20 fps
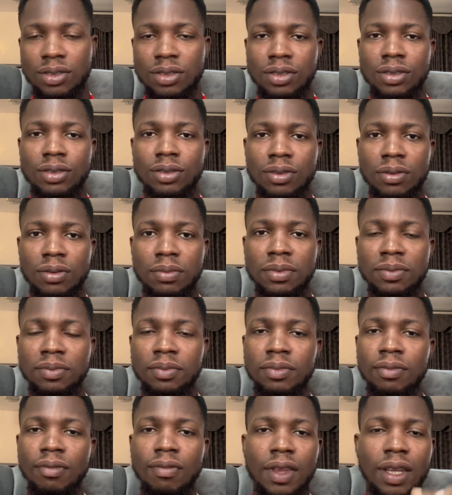on YouTube?
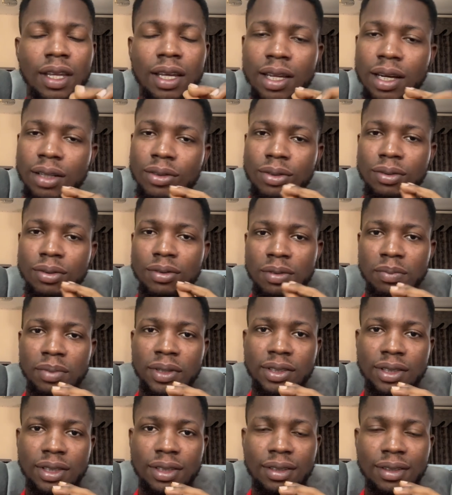Then I told the
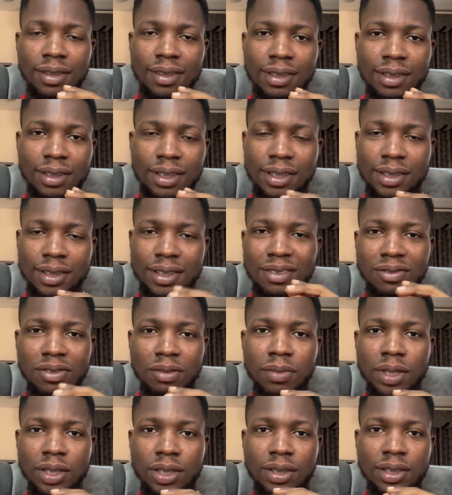person, this
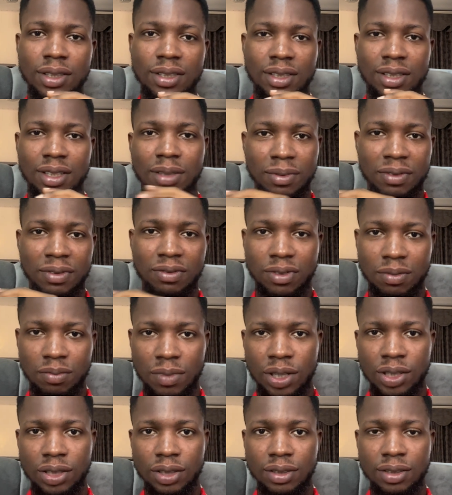information is deep
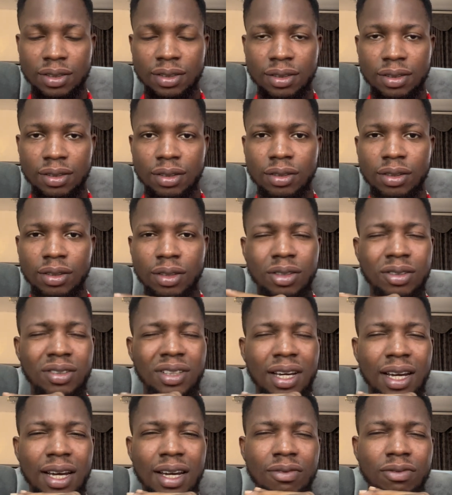information. Not
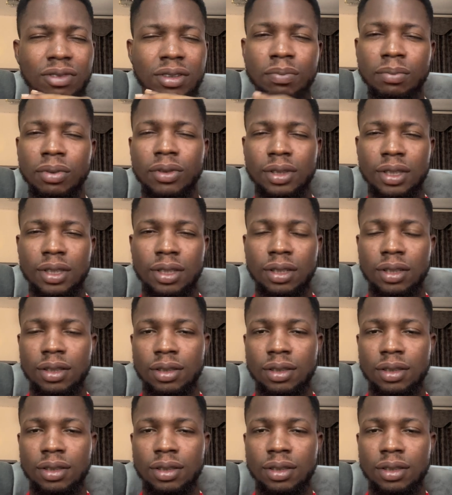everybody